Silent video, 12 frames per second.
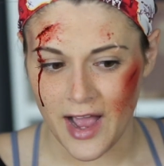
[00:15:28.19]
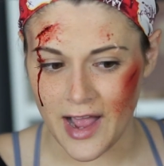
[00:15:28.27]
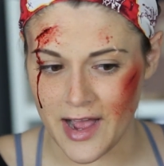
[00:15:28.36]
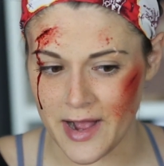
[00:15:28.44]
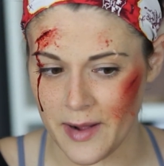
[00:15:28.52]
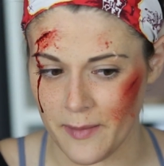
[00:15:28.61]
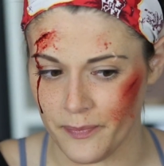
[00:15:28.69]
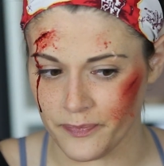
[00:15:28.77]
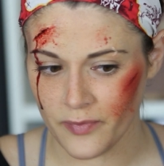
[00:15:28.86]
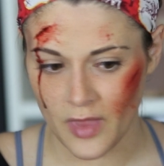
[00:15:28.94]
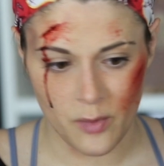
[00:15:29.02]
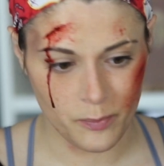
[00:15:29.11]

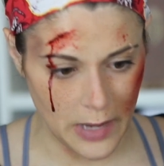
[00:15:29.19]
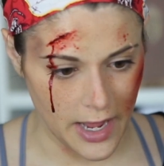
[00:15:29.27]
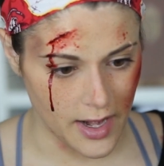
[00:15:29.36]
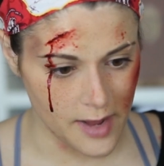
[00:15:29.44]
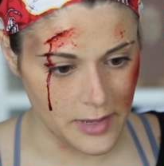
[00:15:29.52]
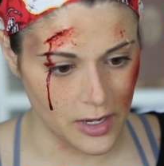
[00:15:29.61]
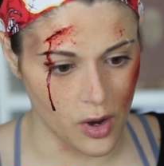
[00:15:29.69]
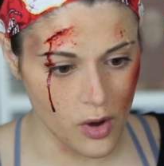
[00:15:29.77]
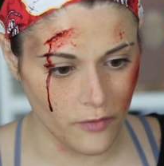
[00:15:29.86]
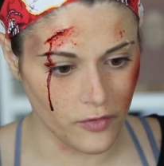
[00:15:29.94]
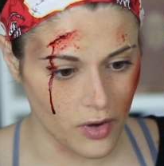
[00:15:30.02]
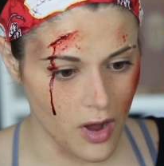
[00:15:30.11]
But I mean,
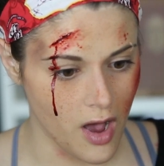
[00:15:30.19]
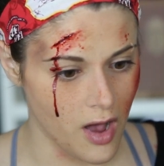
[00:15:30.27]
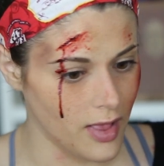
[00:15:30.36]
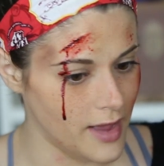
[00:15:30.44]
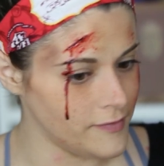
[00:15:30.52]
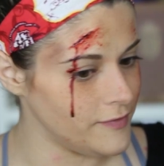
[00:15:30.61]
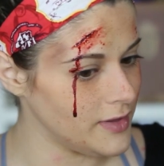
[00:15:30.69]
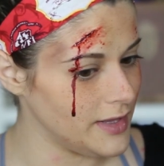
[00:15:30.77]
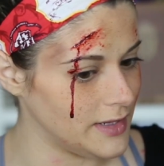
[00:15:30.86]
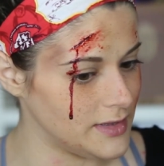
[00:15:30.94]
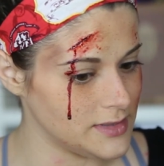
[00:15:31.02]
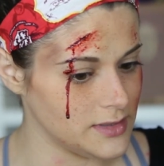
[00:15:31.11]
overall, I feel
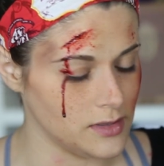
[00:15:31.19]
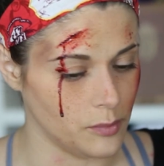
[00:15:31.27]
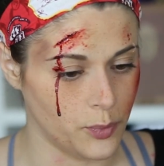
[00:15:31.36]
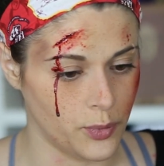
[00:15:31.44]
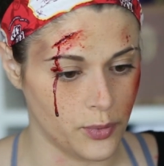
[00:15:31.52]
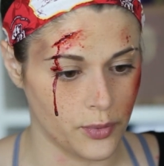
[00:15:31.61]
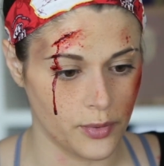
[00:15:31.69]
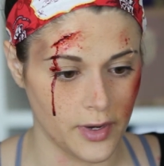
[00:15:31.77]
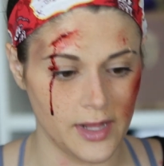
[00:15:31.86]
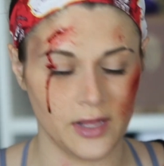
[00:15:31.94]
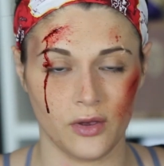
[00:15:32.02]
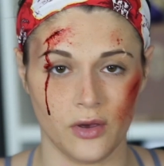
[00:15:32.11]
like this is a
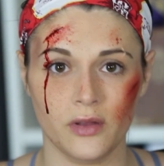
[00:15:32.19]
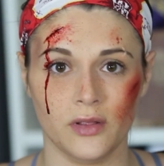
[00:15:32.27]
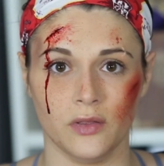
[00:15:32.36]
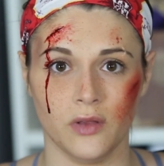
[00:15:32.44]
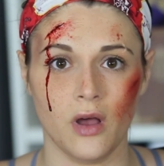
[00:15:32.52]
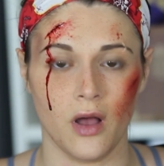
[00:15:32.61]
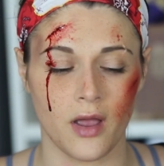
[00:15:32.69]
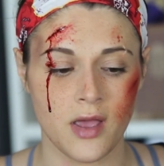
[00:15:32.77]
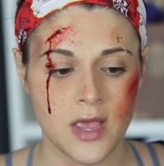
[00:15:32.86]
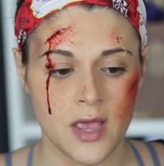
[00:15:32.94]
pretty good look.